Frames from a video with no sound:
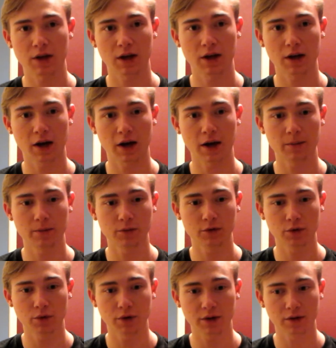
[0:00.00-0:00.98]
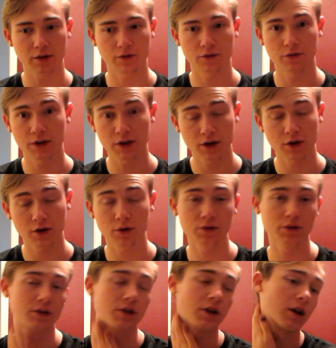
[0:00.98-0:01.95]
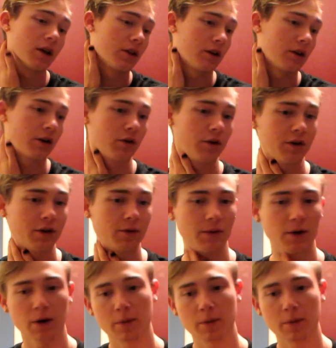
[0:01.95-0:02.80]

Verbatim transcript: and I'm doing the videos that are going to be